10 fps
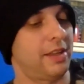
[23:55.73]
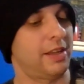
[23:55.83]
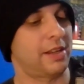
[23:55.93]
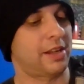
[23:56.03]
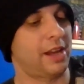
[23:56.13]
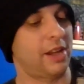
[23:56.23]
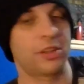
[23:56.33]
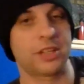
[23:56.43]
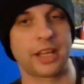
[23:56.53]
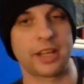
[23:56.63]
It kind of
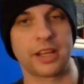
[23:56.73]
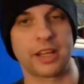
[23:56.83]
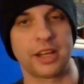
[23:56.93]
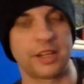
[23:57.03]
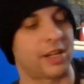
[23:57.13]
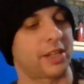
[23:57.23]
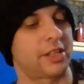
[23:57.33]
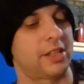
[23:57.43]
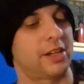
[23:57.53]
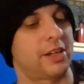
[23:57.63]
looks like it kind of tucks
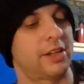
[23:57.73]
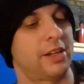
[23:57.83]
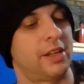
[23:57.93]
in there